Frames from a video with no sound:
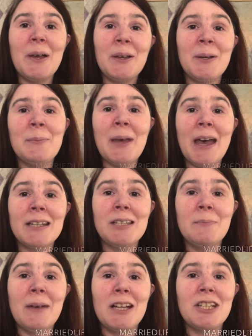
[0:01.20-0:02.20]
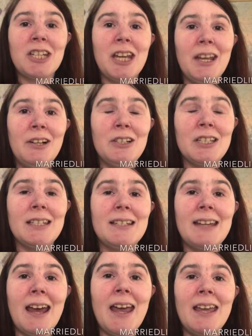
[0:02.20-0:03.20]
Welcome back to my channel.
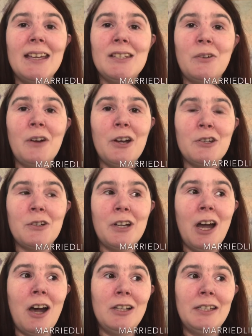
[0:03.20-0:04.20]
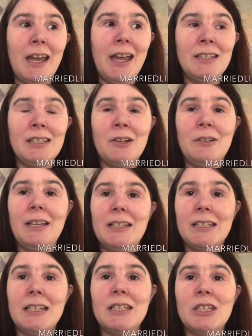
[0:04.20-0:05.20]
Today is grocery haul day, so
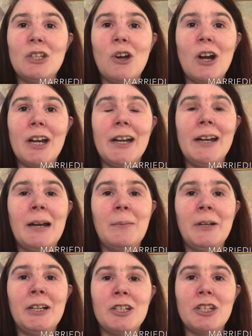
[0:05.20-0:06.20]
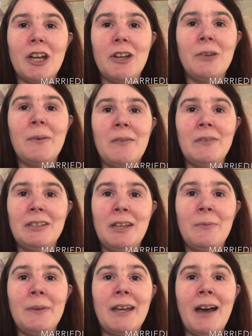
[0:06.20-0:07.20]
let's get started and I'm going to show you
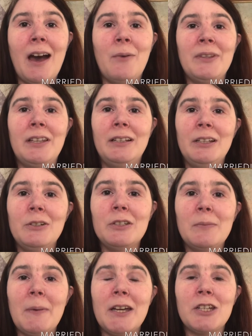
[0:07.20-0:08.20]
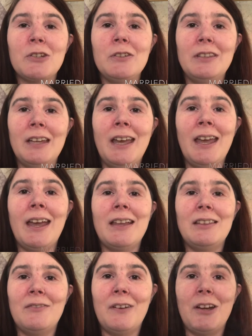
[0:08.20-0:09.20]
everything we got with a little special thing
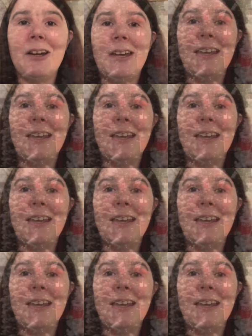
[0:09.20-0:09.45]
at the very end.